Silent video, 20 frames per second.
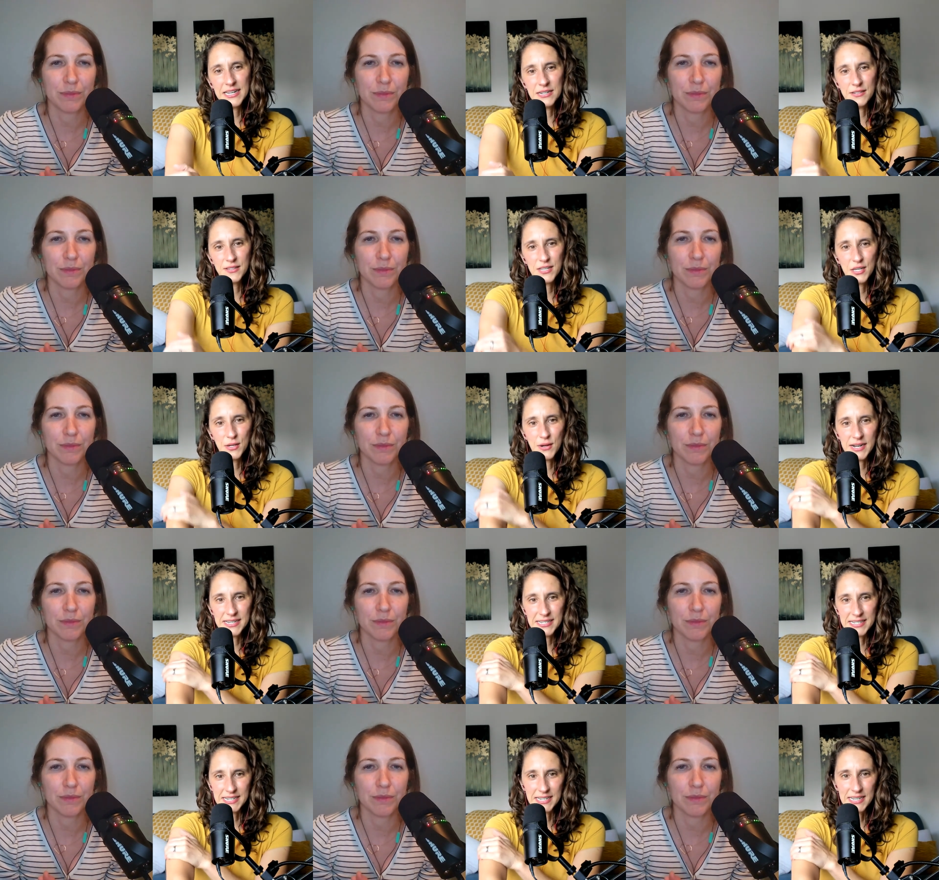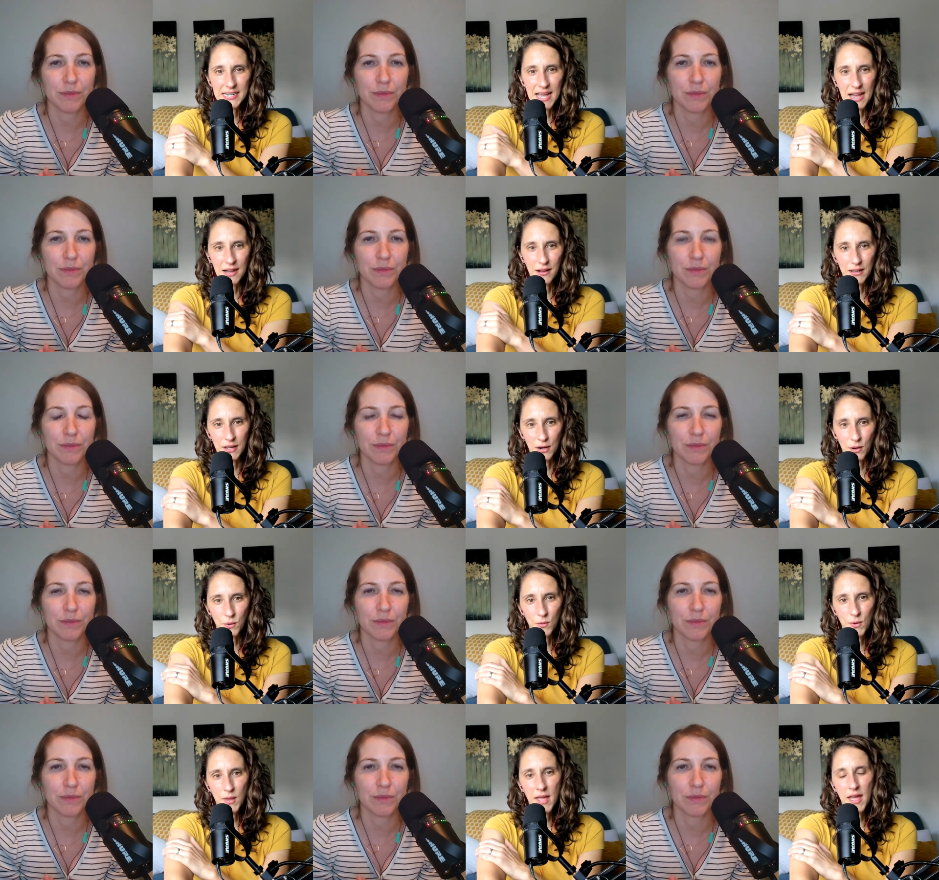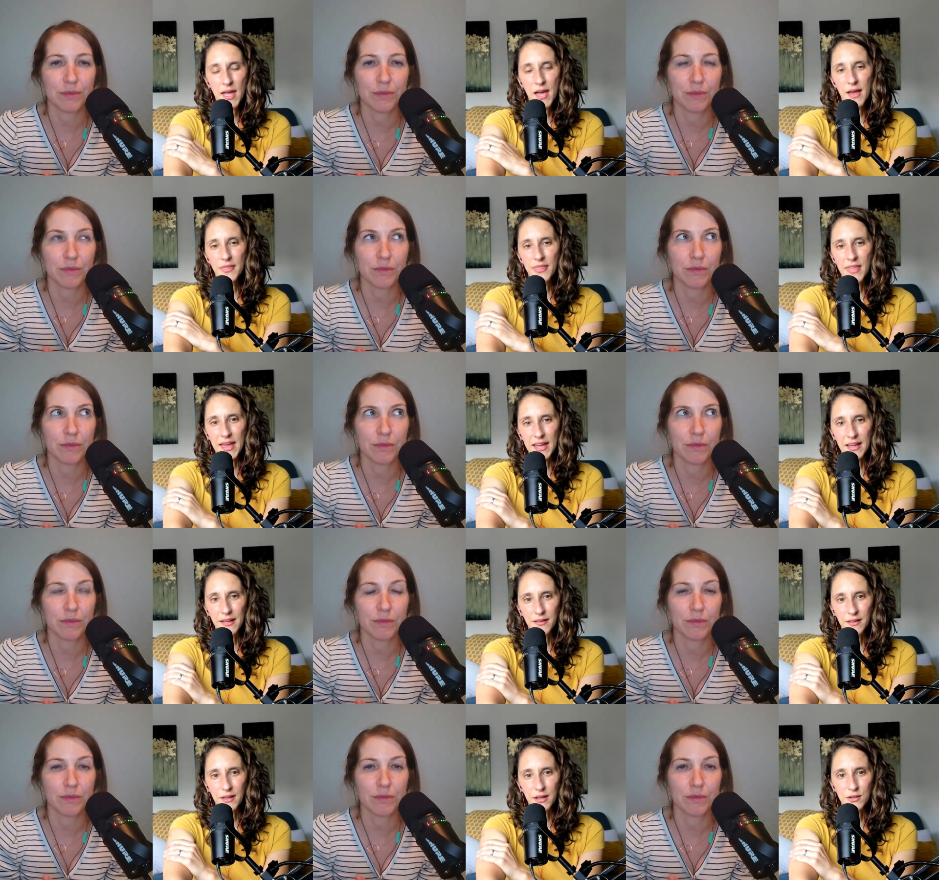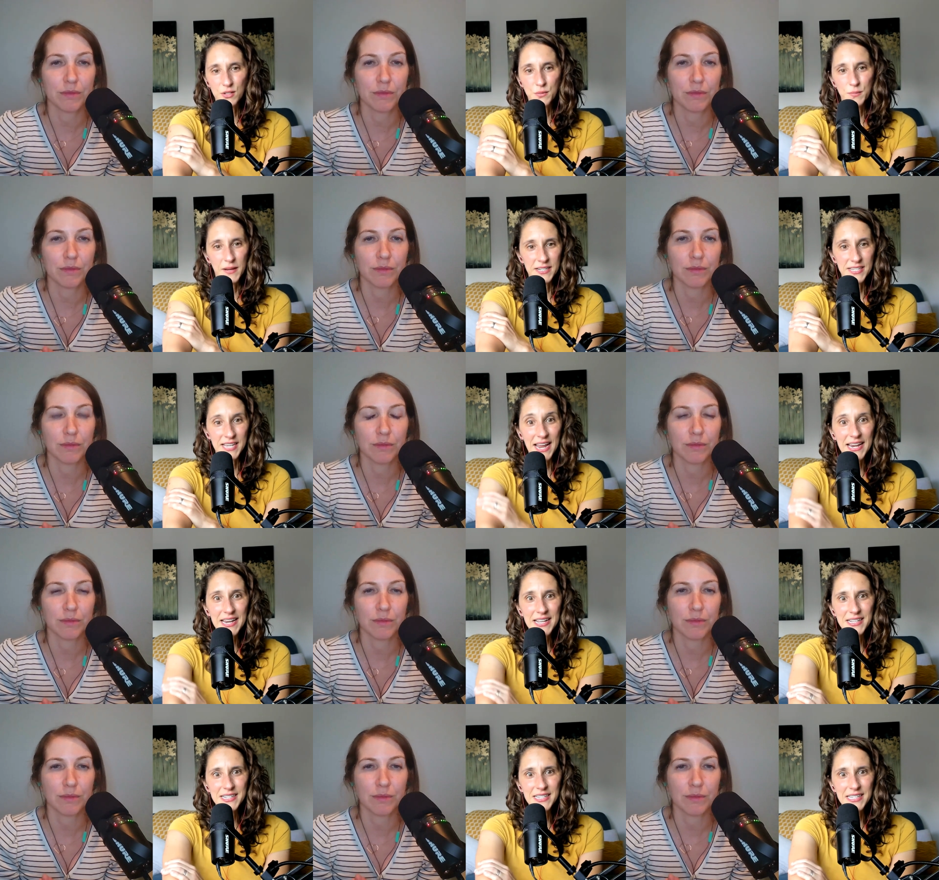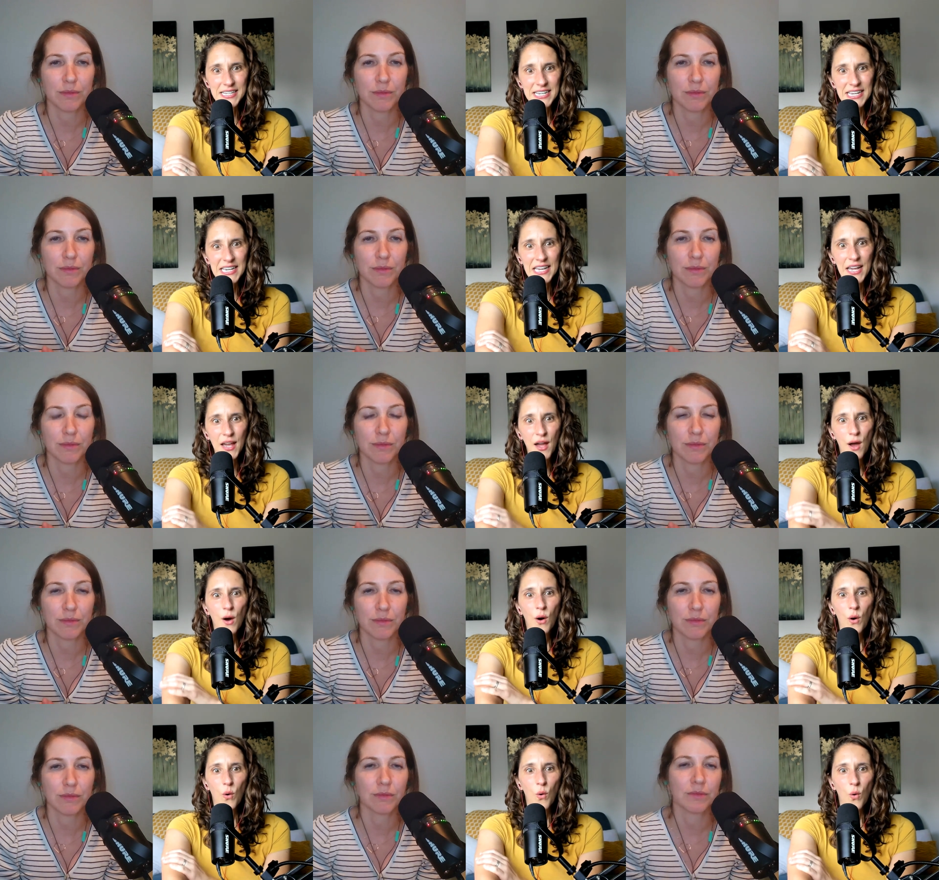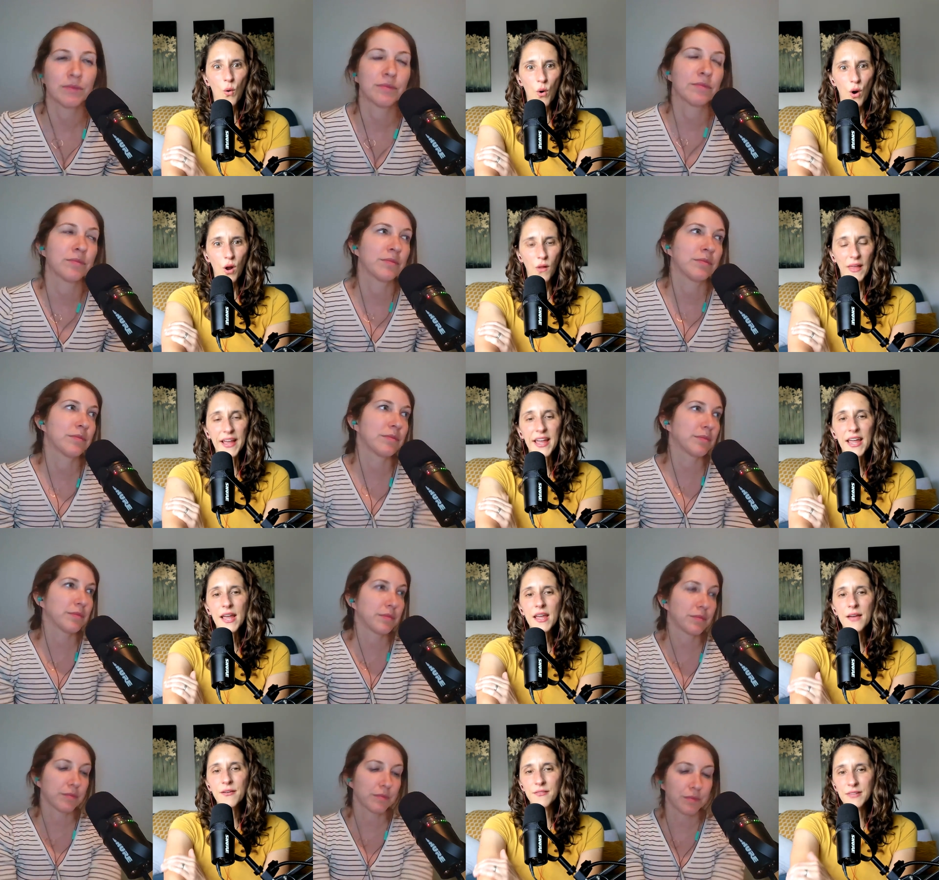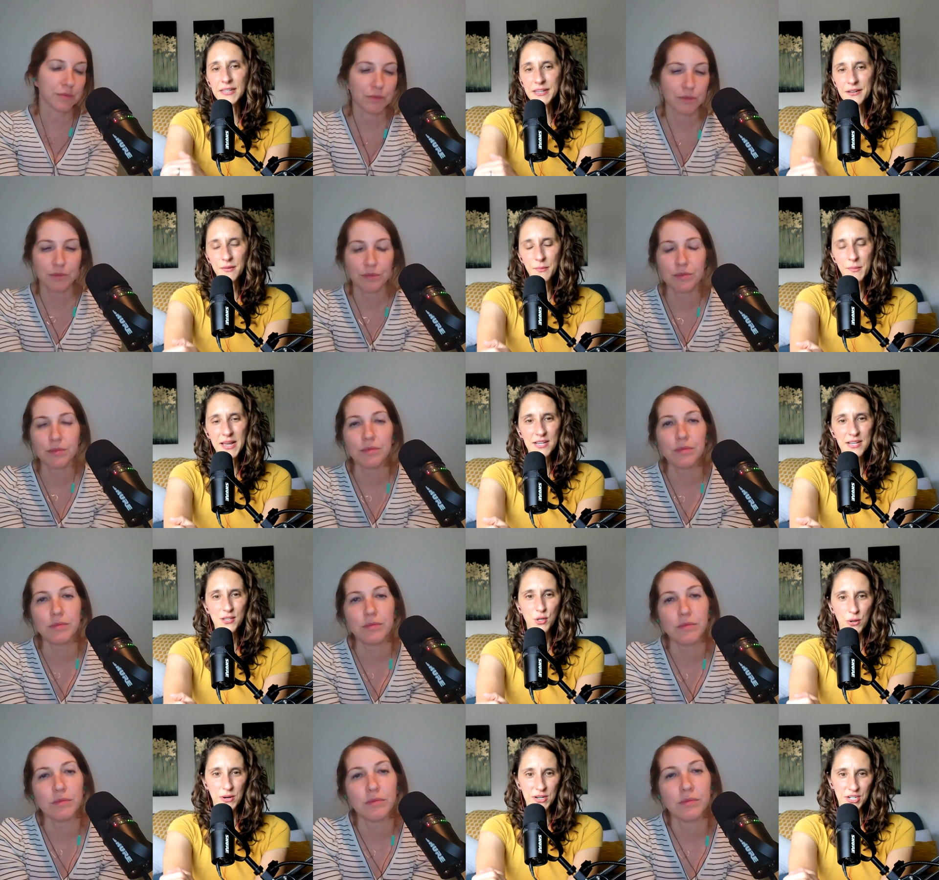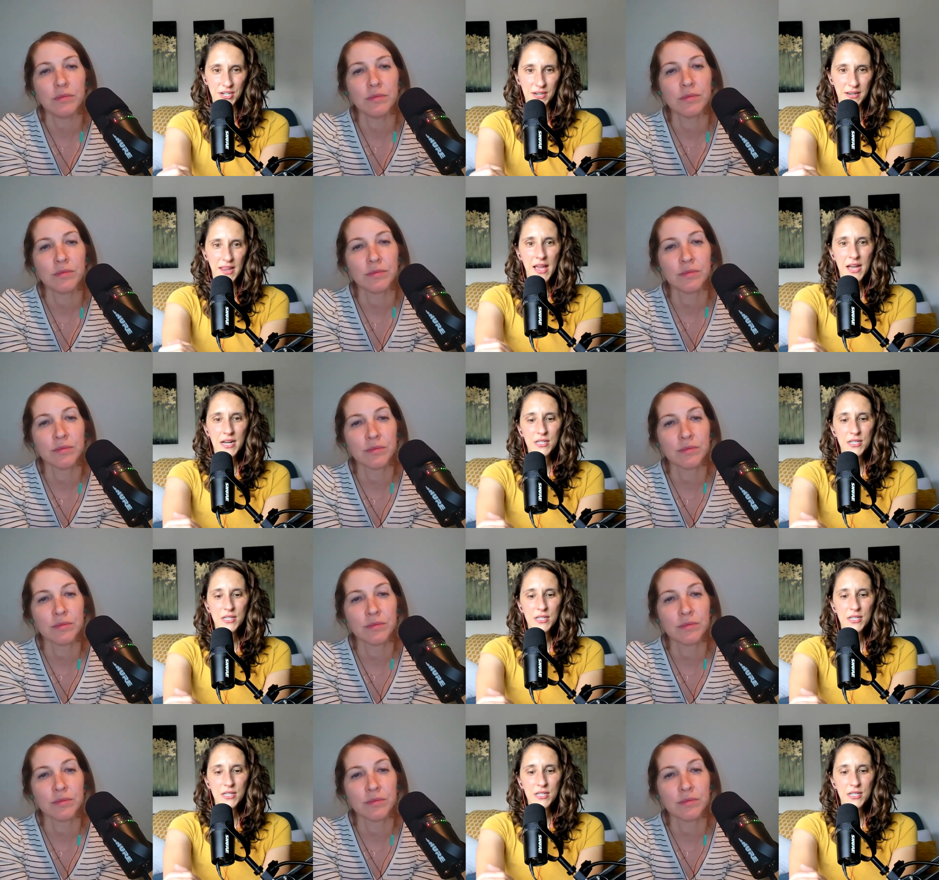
Speaker 1: else that you guys did? Uh, you know. That, you know, spontaneously, or like, it, like, let me ask you a question.